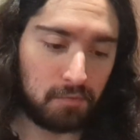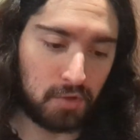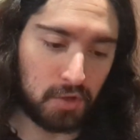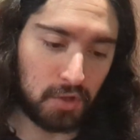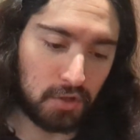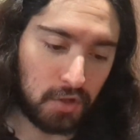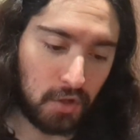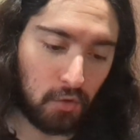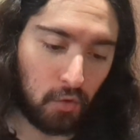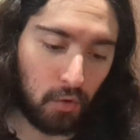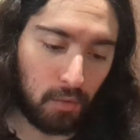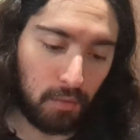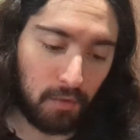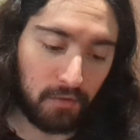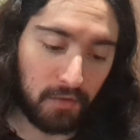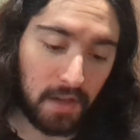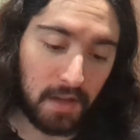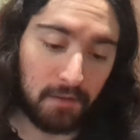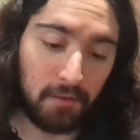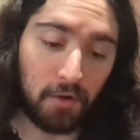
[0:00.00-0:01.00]
just a normal
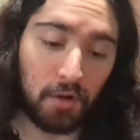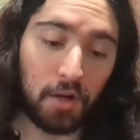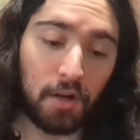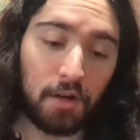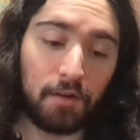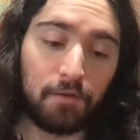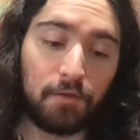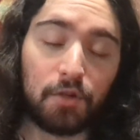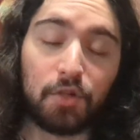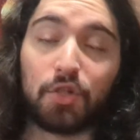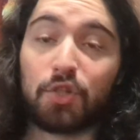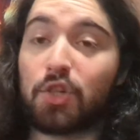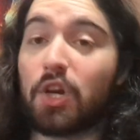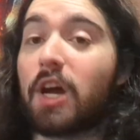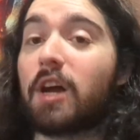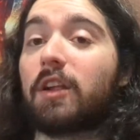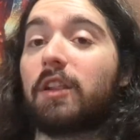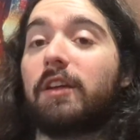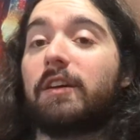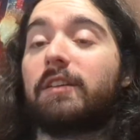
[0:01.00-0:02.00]
flavor of
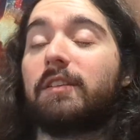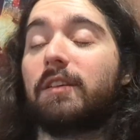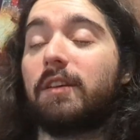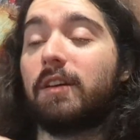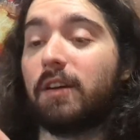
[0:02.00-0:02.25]
chocolate.